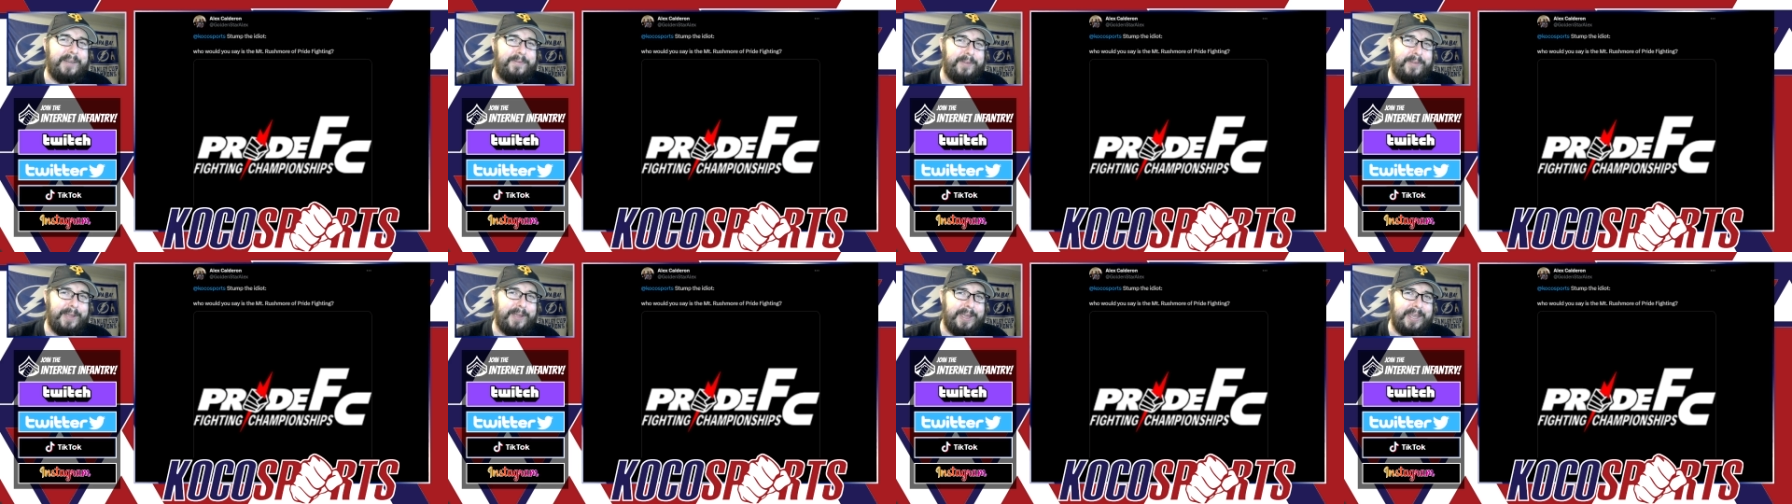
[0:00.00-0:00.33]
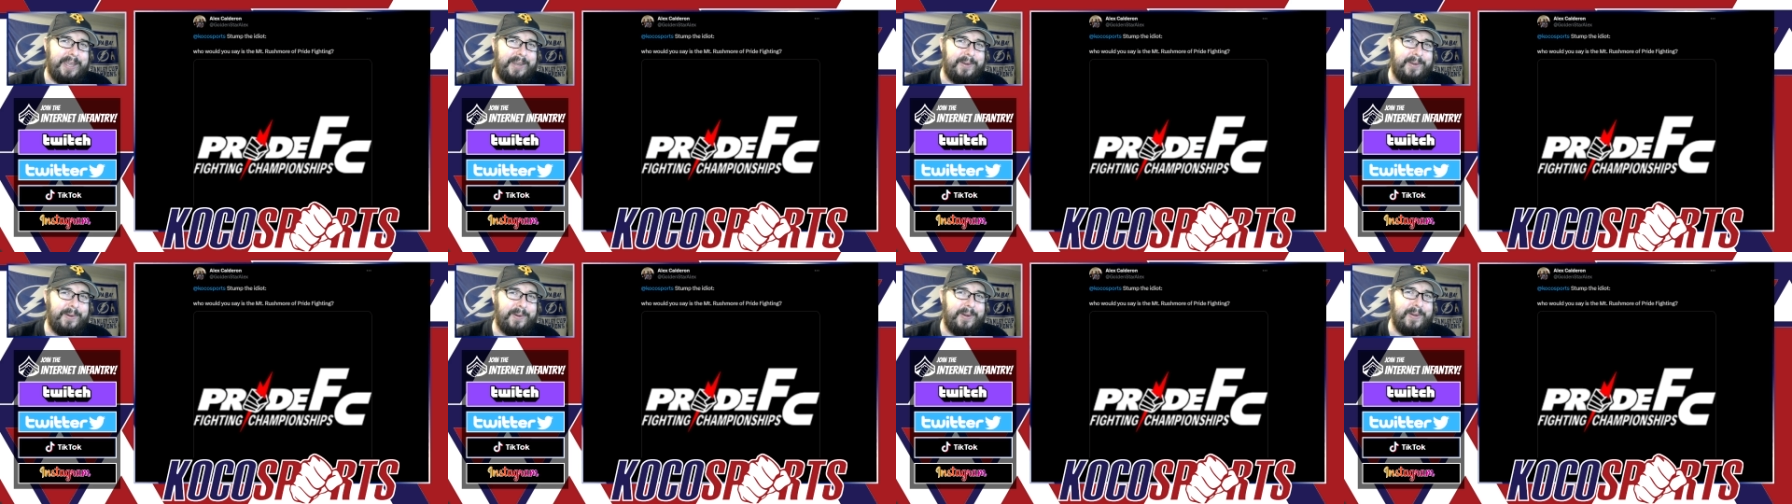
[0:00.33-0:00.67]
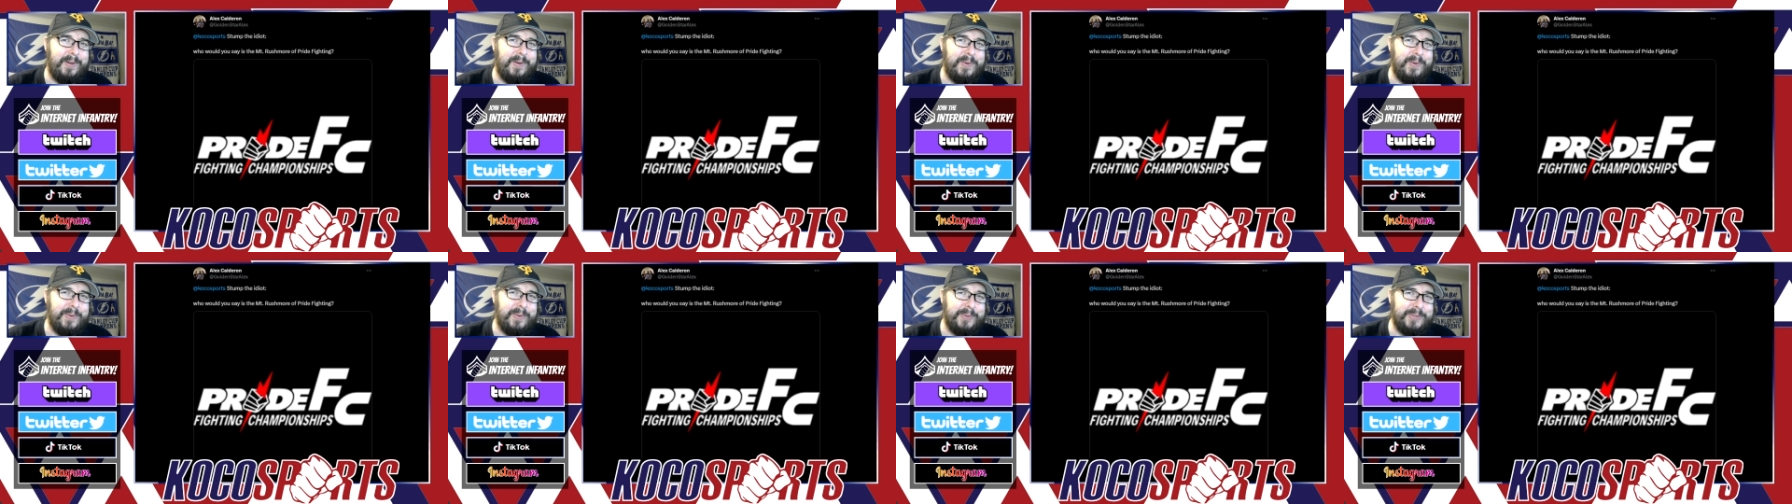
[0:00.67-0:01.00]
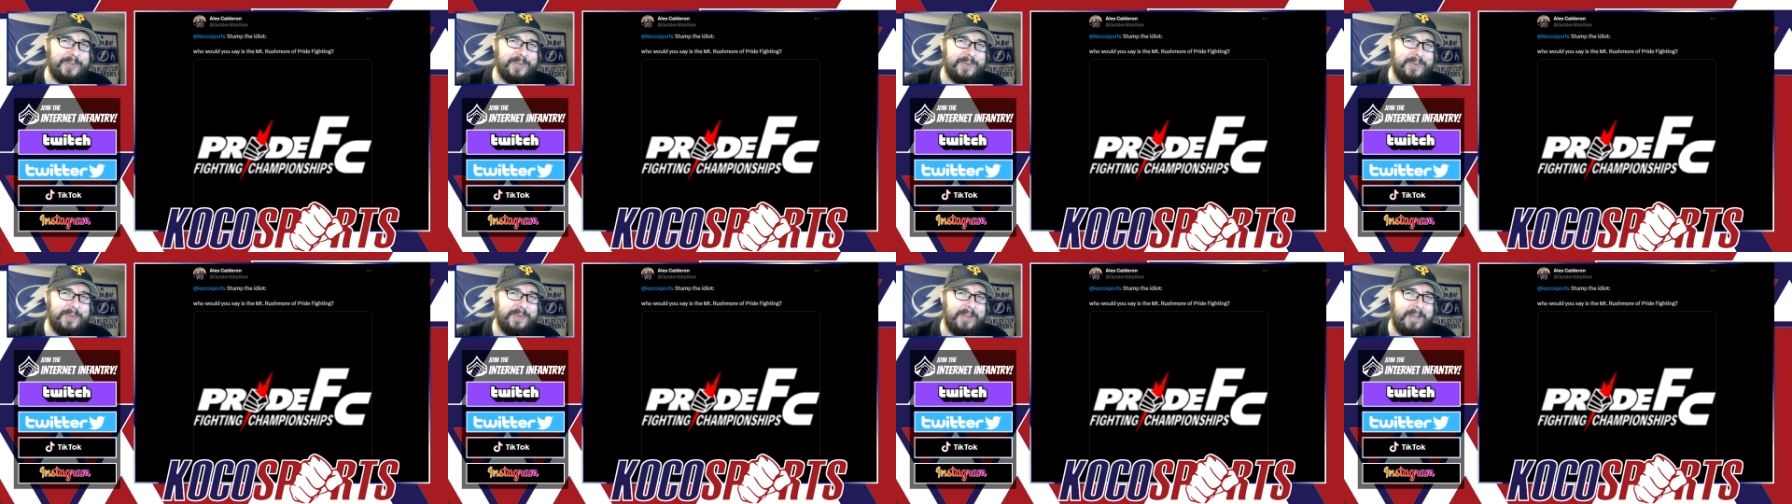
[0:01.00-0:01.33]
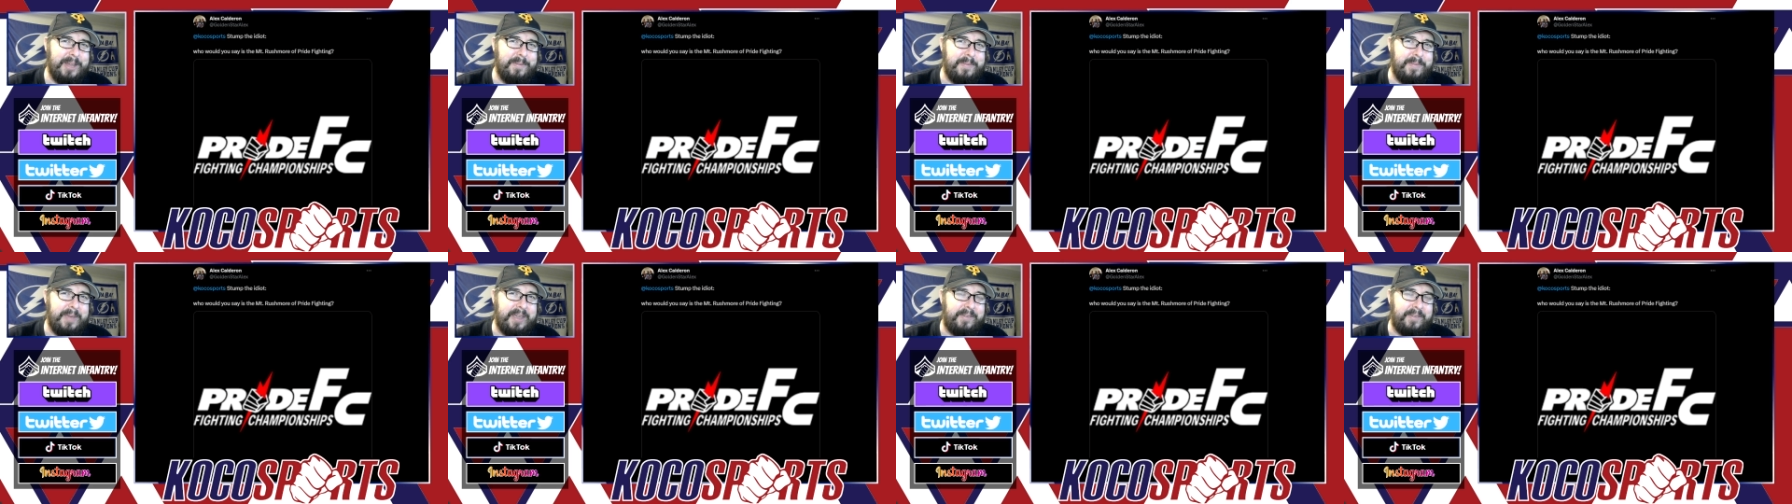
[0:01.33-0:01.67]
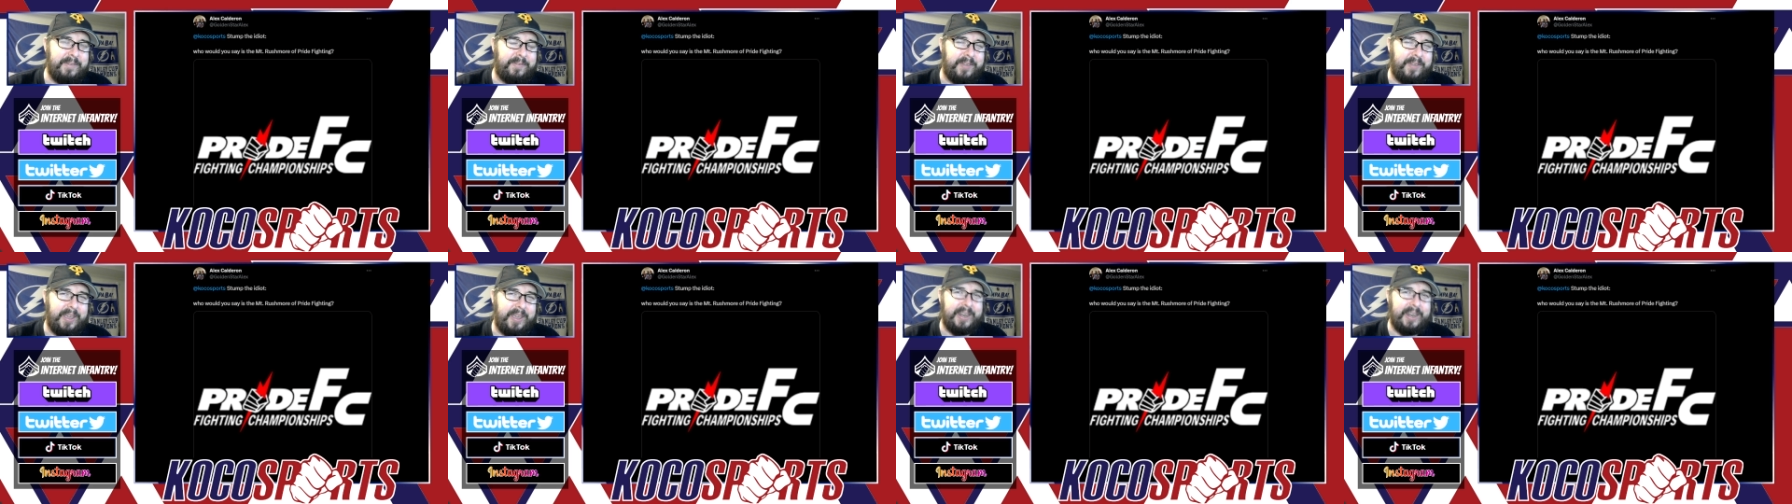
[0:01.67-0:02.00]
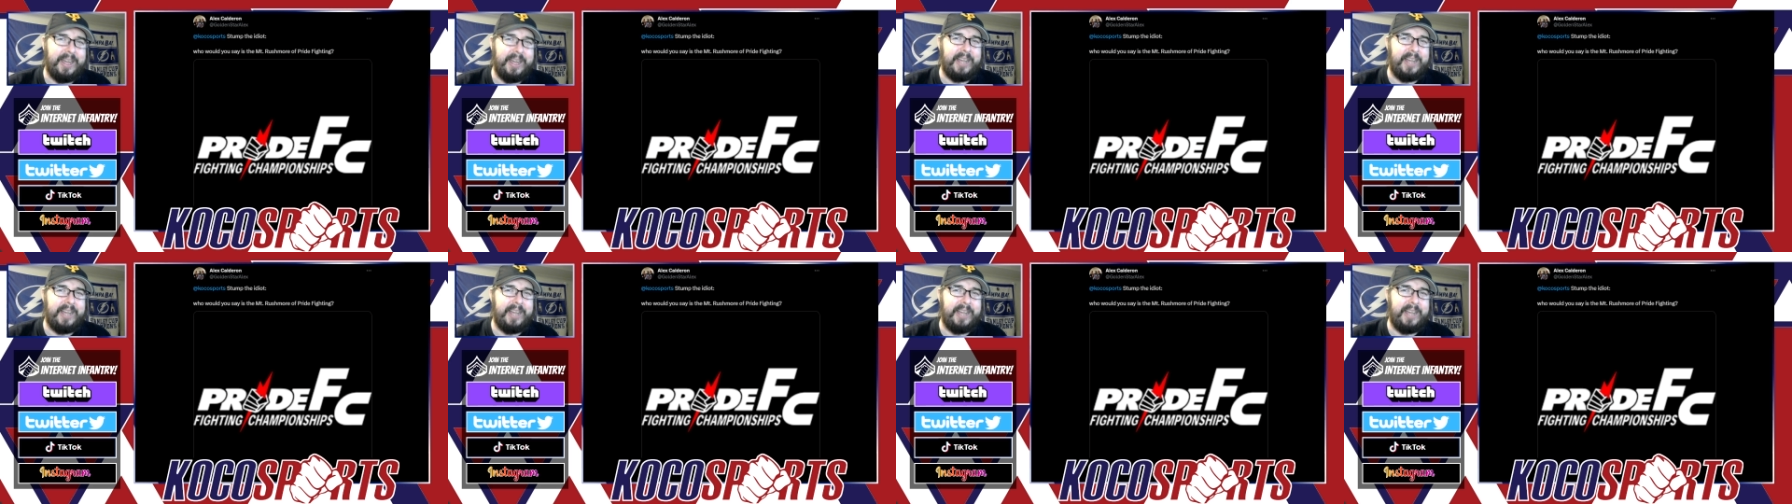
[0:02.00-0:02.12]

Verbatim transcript: fan or an old school MMA fan,